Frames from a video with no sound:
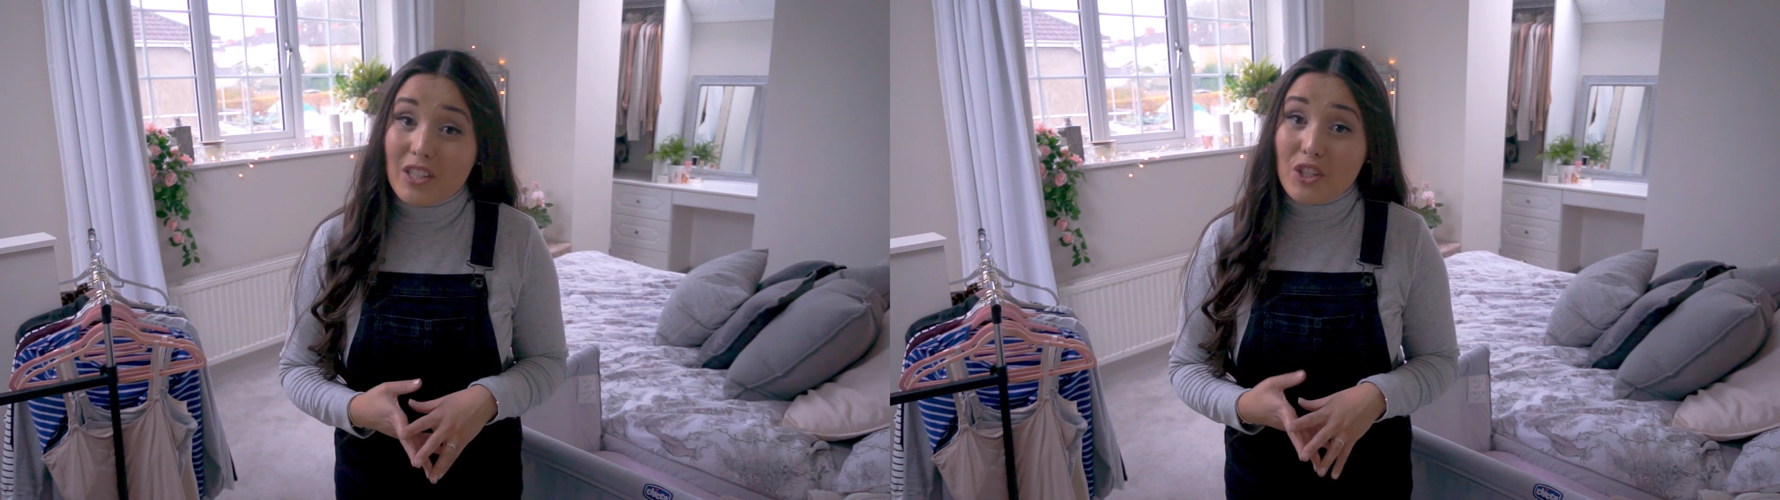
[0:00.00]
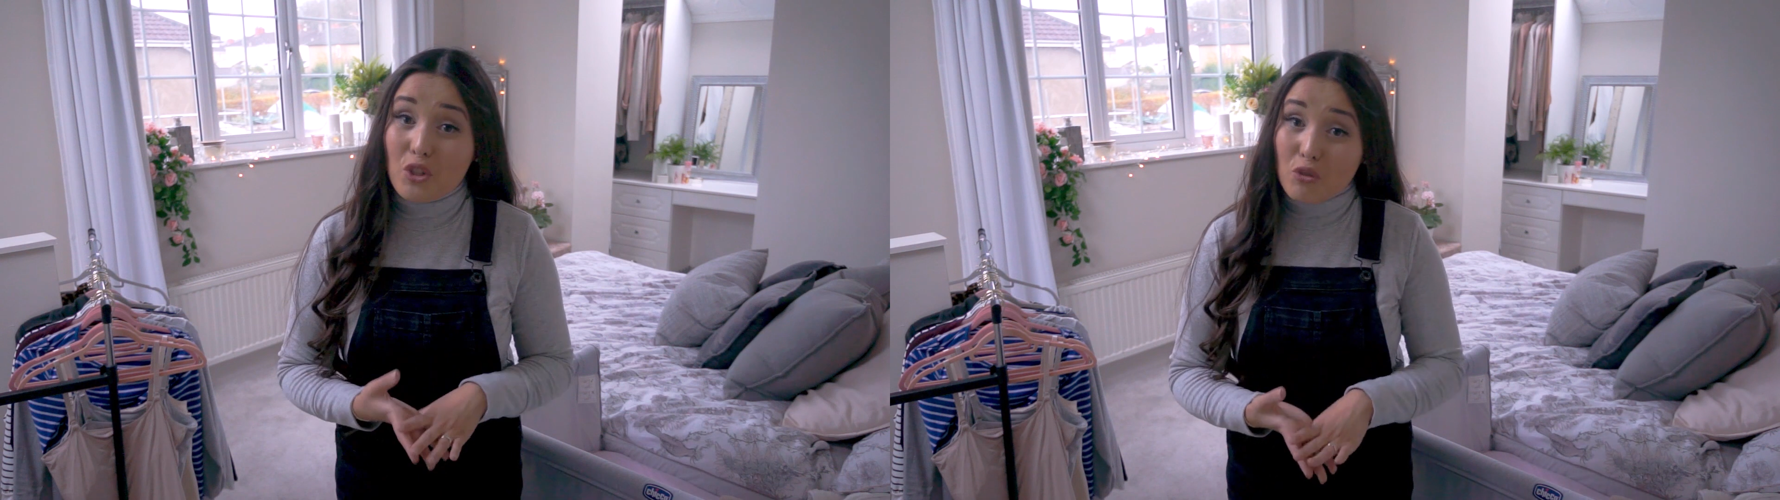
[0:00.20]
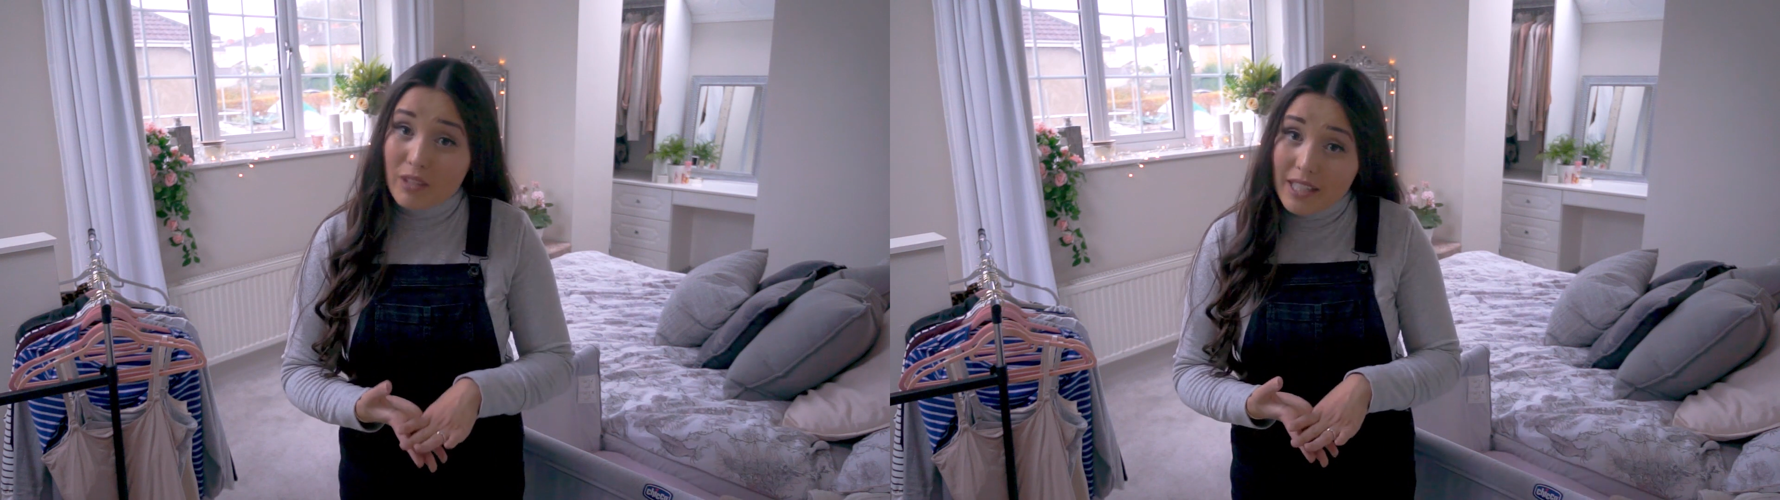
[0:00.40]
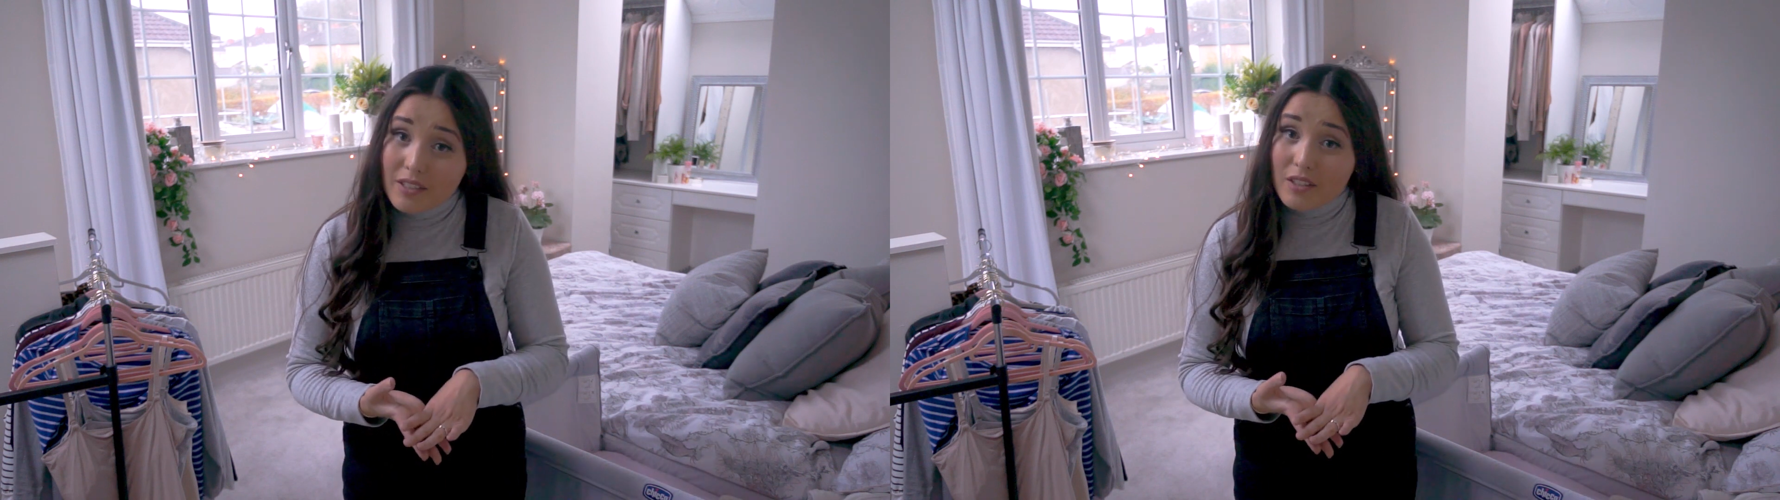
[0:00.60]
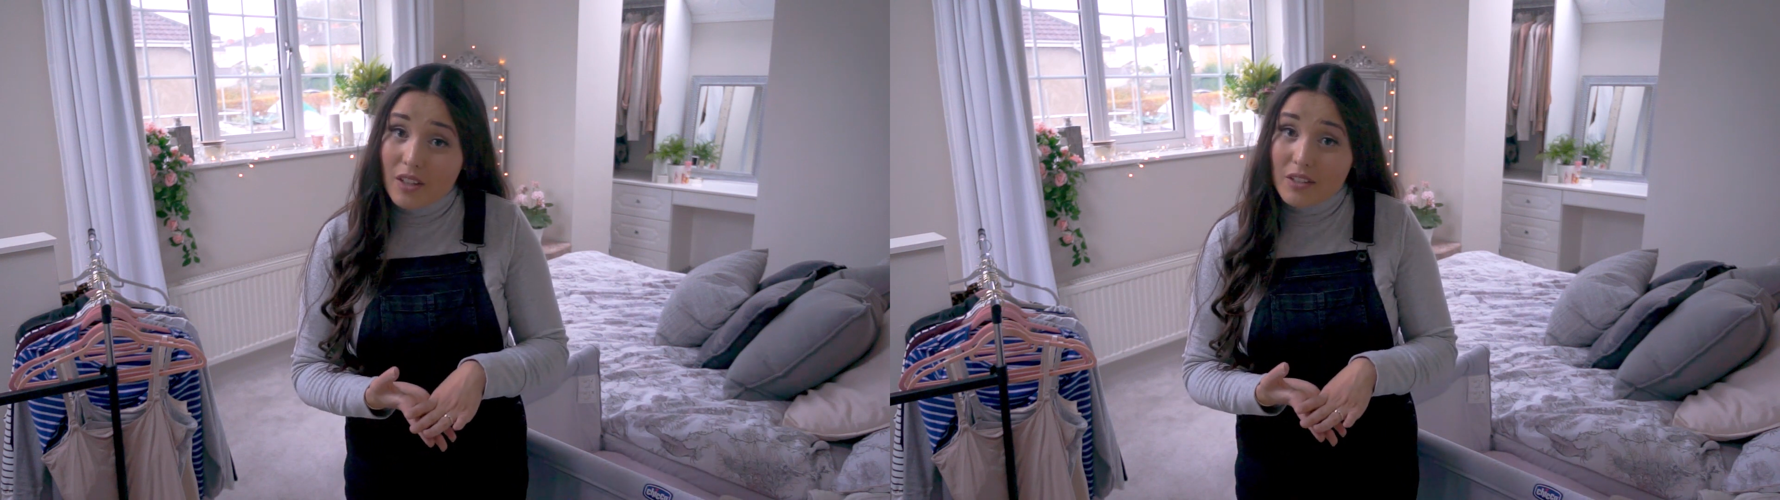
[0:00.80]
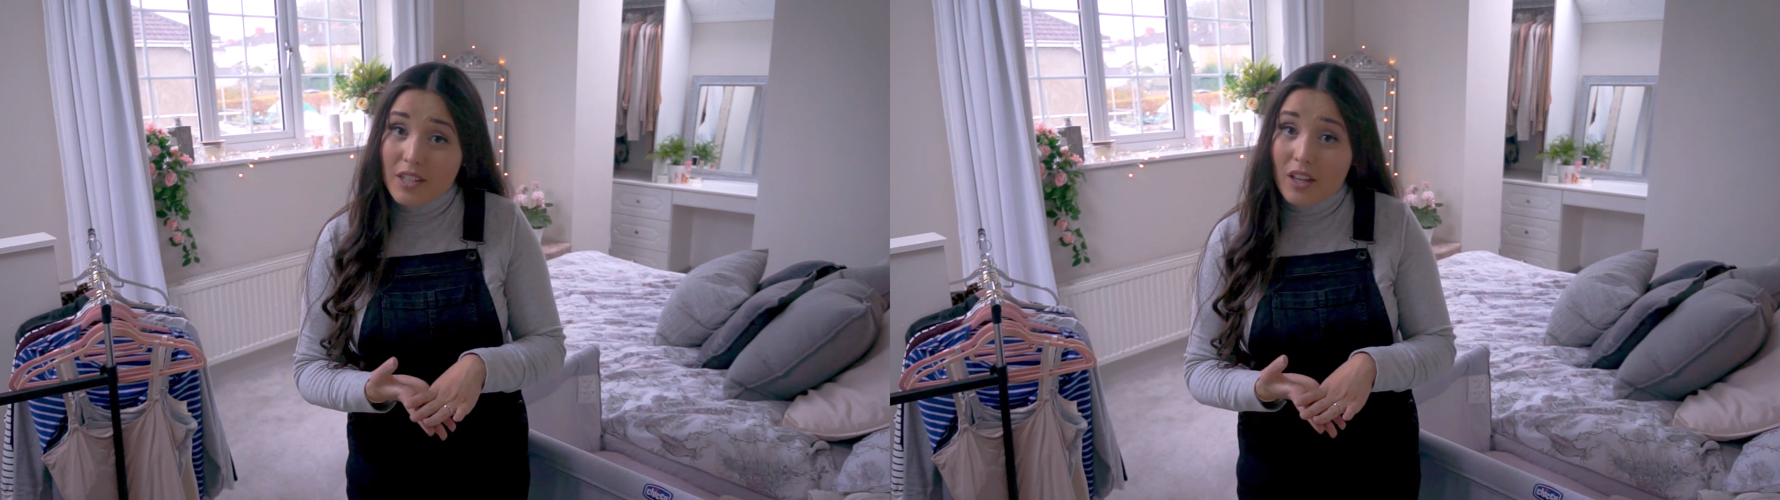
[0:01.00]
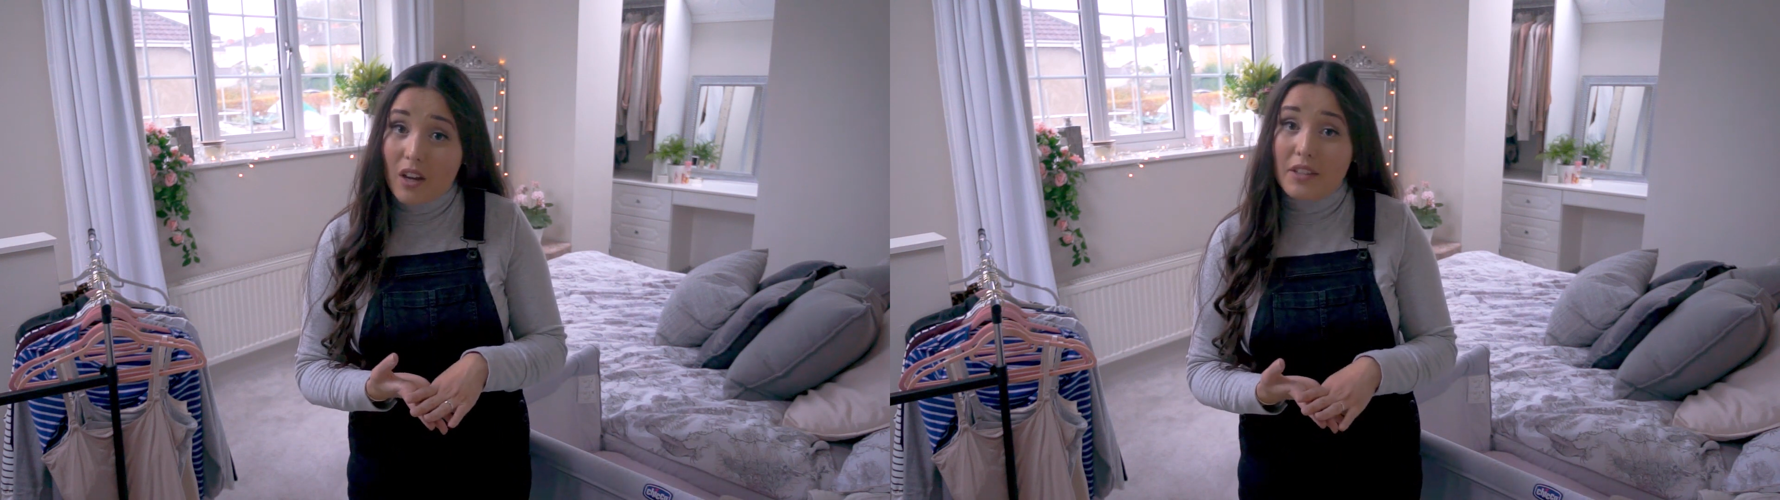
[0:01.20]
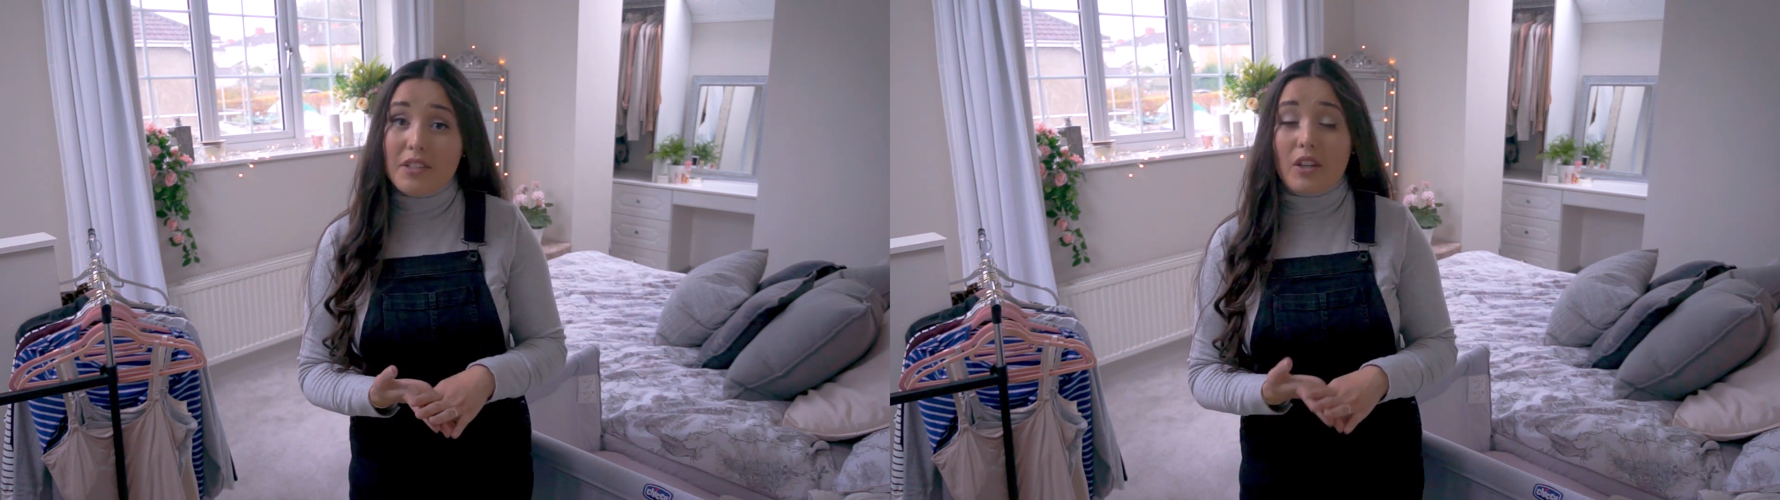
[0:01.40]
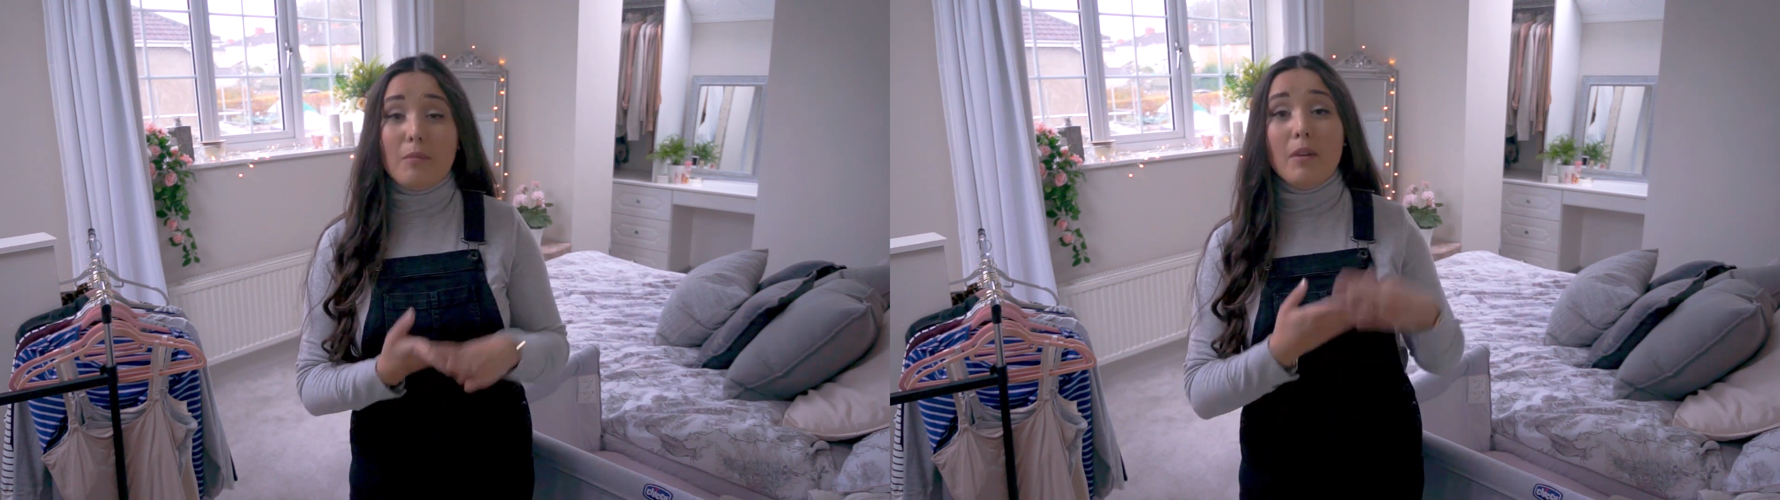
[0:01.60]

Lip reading: discreet nursing item.